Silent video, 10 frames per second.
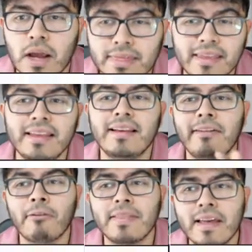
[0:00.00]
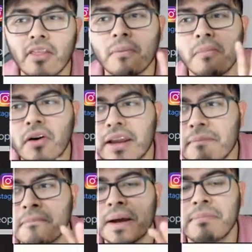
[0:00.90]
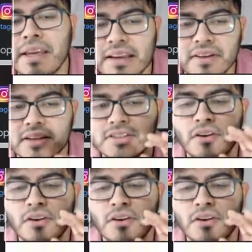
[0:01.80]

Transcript: I think right now the market might be giving us